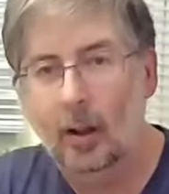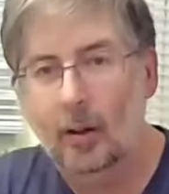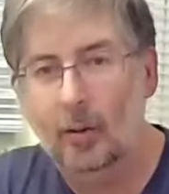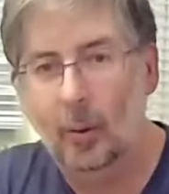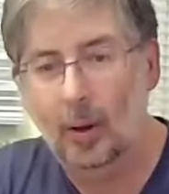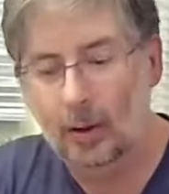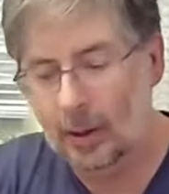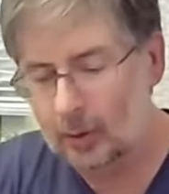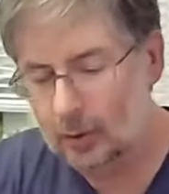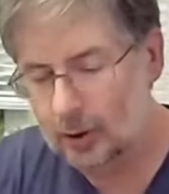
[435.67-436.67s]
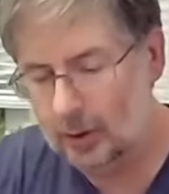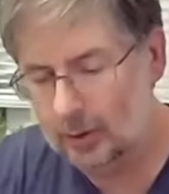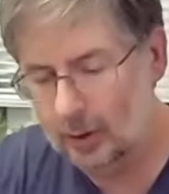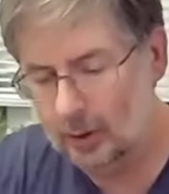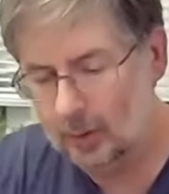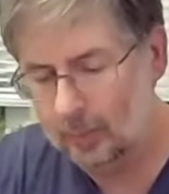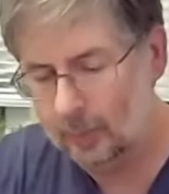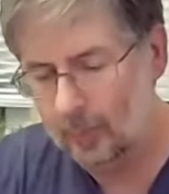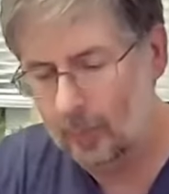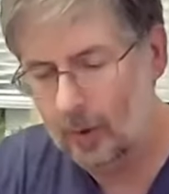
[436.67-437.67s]
So our next cheese here,
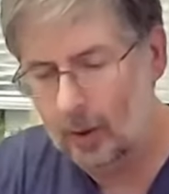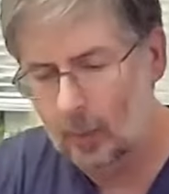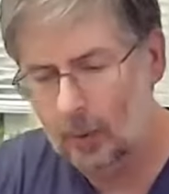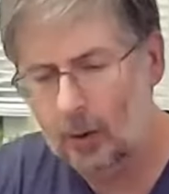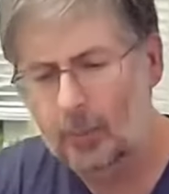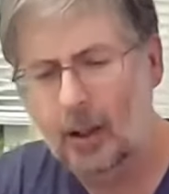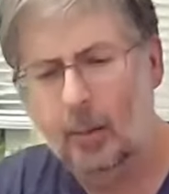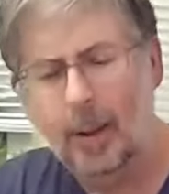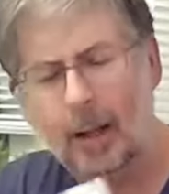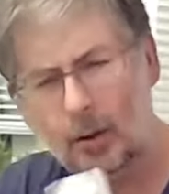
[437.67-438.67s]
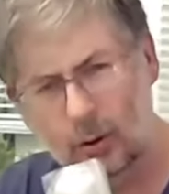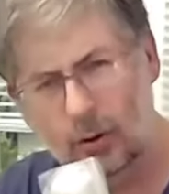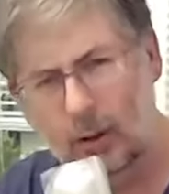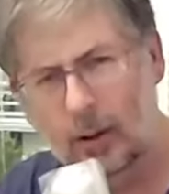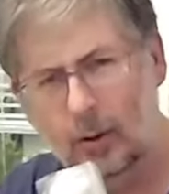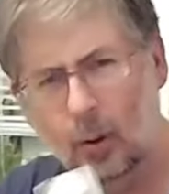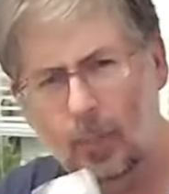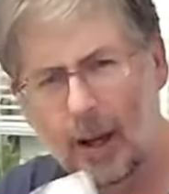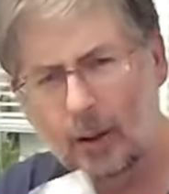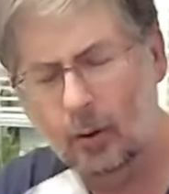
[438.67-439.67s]
when it comes out of the package, it's in its own
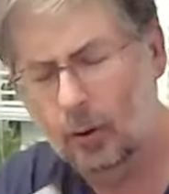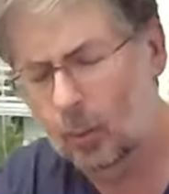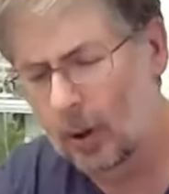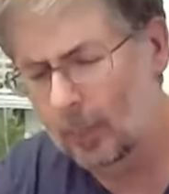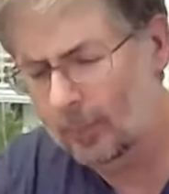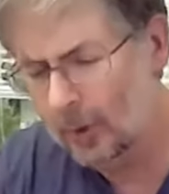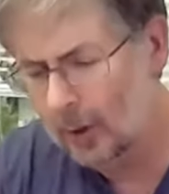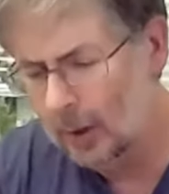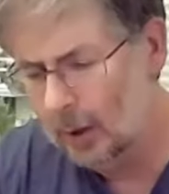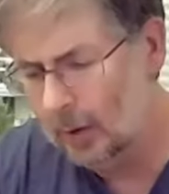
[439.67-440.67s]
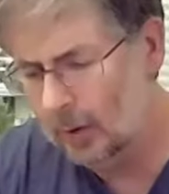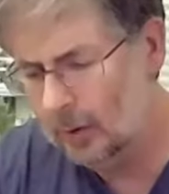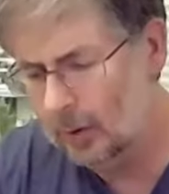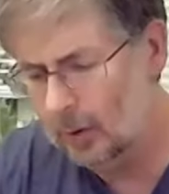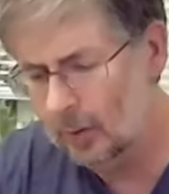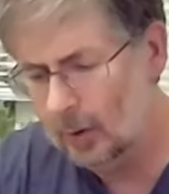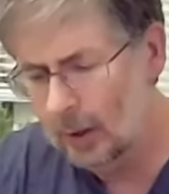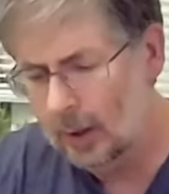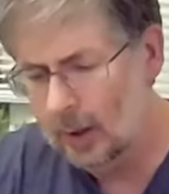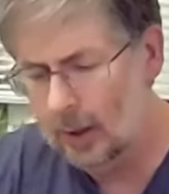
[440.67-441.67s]
package as well. This is
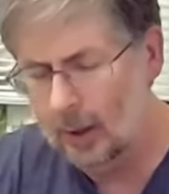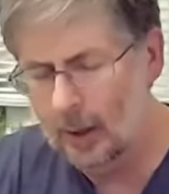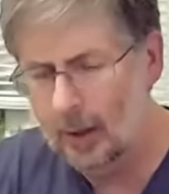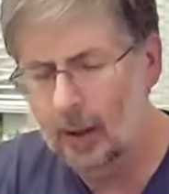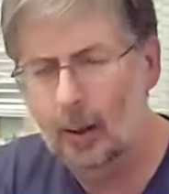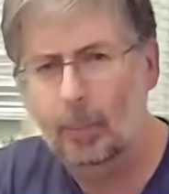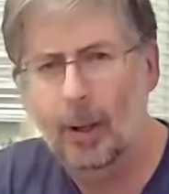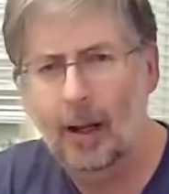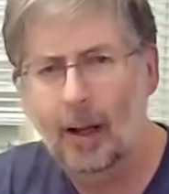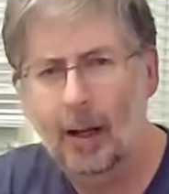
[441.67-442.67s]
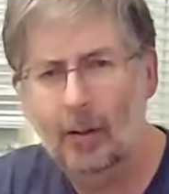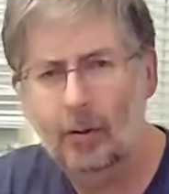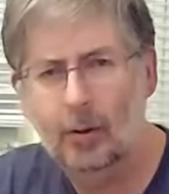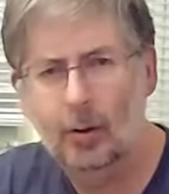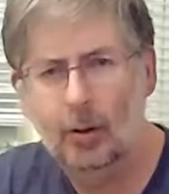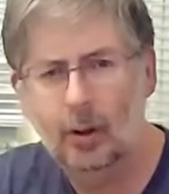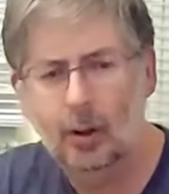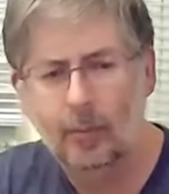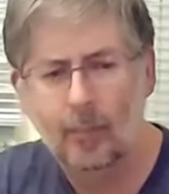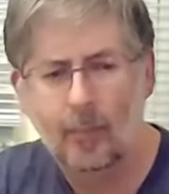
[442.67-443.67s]
El Pastor
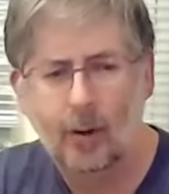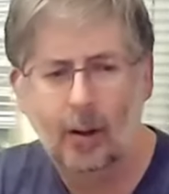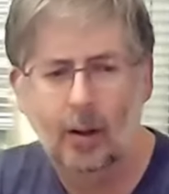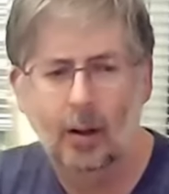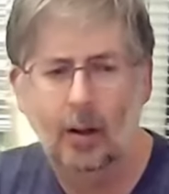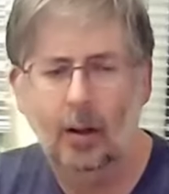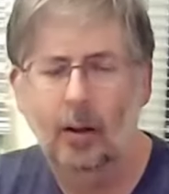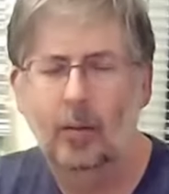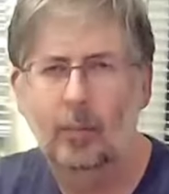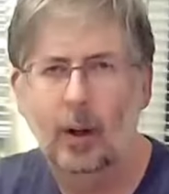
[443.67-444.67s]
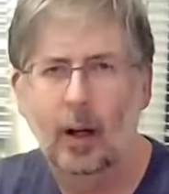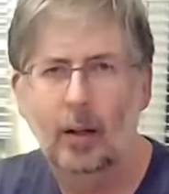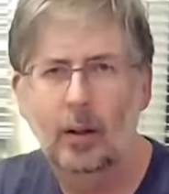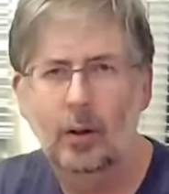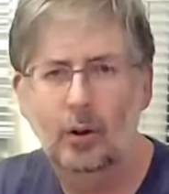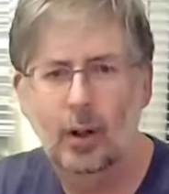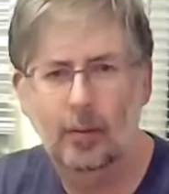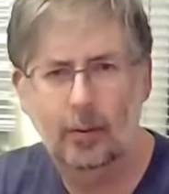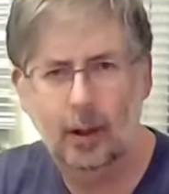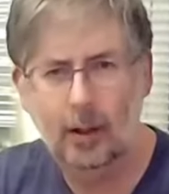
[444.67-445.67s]
Honey
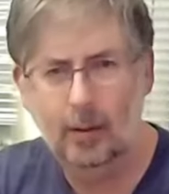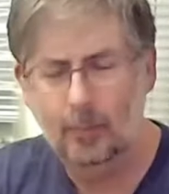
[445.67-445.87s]
Chèvre.